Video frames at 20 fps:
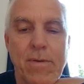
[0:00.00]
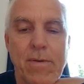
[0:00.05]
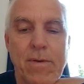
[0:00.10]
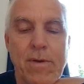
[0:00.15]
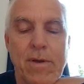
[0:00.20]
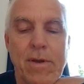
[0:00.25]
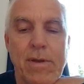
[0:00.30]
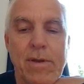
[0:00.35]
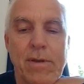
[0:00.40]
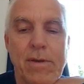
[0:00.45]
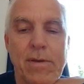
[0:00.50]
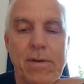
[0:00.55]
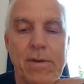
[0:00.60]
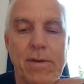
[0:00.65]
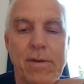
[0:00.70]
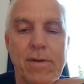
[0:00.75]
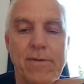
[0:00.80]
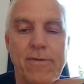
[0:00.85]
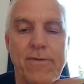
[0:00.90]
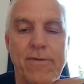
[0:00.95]

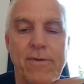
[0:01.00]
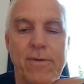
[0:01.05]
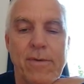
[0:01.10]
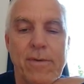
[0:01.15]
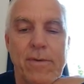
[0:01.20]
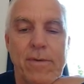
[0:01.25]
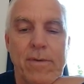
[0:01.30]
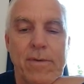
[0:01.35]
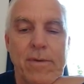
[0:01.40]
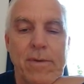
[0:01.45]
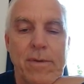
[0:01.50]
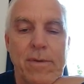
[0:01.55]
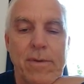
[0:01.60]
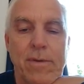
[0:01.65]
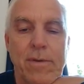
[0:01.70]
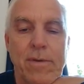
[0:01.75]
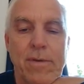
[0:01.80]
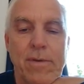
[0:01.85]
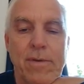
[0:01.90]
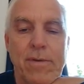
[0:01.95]
Okay, yes.
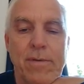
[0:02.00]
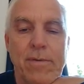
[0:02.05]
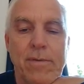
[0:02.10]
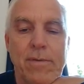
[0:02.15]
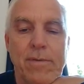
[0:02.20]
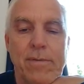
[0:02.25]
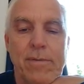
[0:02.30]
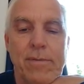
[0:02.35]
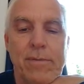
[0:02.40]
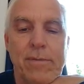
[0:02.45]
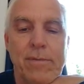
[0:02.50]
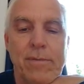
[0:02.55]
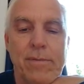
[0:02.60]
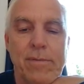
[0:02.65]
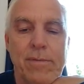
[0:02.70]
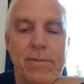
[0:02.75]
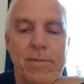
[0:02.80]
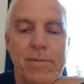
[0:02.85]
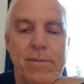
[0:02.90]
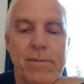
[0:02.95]

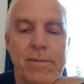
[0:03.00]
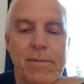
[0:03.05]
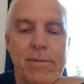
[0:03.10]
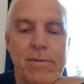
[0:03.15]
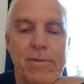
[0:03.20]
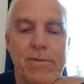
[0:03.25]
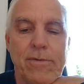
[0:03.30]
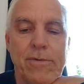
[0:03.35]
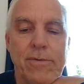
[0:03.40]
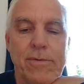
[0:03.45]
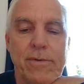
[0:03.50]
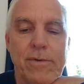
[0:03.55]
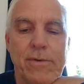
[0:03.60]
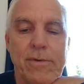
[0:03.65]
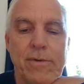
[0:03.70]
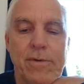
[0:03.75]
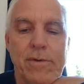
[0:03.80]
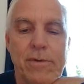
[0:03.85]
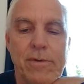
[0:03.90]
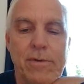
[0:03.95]
So,
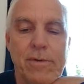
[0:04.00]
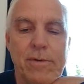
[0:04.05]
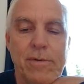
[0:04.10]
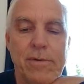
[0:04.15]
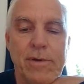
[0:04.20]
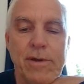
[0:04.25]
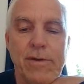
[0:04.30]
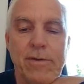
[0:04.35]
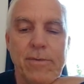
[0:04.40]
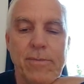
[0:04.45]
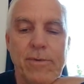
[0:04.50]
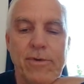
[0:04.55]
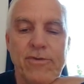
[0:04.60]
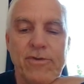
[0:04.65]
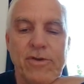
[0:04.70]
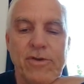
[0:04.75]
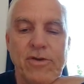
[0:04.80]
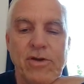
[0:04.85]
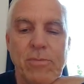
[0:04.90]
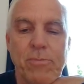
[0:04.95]
okay, he wants
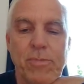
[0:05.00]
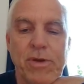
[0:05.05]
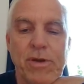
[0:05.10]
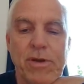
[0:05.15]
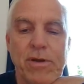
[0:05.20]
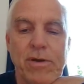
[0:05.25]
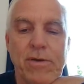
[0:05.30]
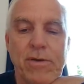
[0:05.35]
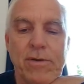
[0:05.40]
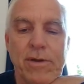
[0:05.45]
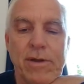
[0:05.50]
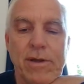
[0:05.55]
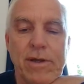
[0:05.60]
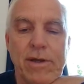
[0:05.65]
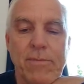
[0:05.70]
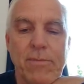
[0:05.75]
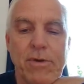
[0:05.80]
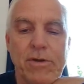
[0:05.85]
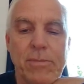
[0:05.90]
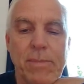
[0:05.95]
to jump in here. Okay,
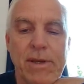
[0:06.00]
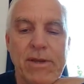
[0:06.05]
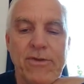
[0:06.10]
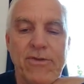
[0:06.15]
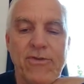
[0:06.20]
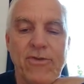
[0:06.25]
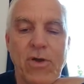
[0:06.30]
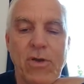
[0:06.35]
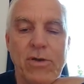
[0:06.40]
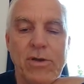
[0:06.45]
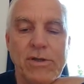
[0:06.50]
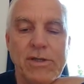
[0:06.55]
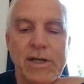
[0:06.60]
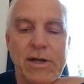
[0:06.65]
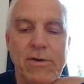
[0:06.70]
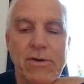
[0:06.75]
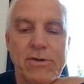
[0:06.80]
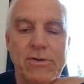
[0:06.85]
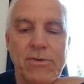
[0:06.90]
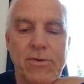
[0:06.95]
I want to make a solid
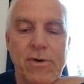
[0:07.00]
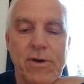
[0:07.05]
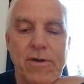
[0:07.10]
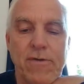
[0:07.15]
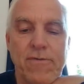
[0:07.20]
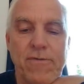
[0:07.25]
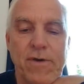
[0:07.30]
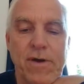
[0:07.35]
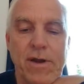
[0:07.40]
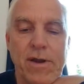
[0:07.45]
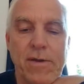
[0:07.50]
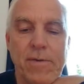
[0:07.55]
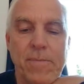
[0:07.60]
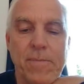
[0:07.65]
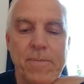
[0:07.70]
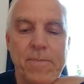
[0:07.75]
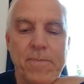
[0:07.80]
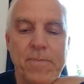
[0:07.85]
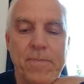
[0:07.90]
territory. Fine.